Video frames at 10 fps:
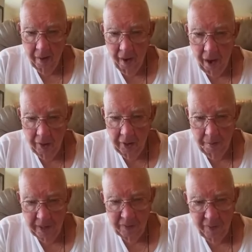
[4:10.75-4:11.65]
All your
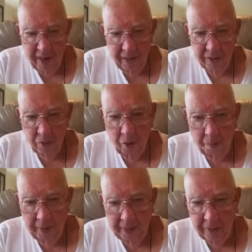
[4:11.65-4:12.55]
best fighters will
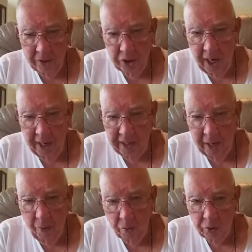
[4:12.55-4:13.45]
pick their shot. They
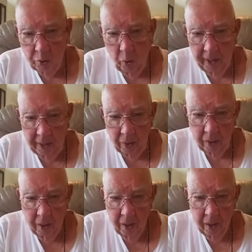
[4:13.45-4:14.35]
won't swing
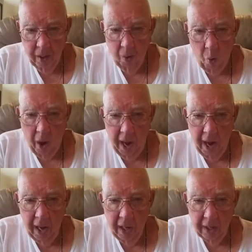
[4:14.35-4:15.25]

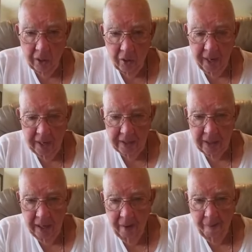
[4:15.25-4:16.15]
wild and crazy.
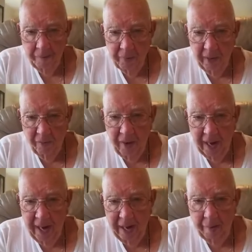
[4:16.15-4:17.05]
They'll fight
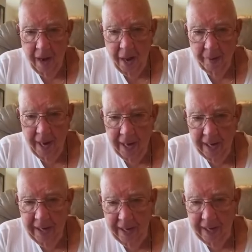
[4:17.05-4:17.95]
like Muhammad
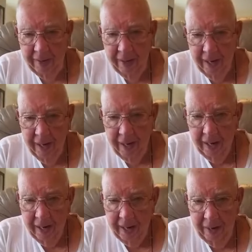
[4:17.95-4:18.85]
Ali.
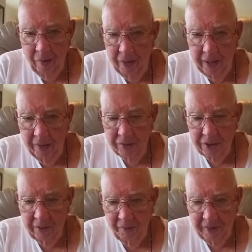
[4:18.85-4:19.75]
He was a
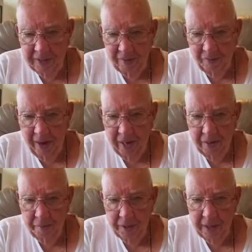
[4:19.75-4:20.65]
defensive
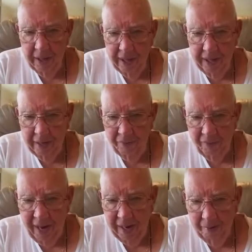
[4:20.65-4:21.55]
fighter, but he could
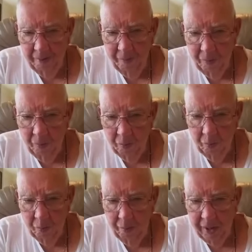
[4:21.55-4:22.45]
fight
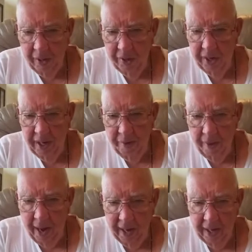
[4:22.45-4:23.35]
better than
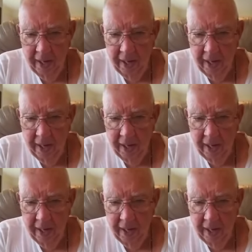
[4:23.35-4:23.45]
anybody.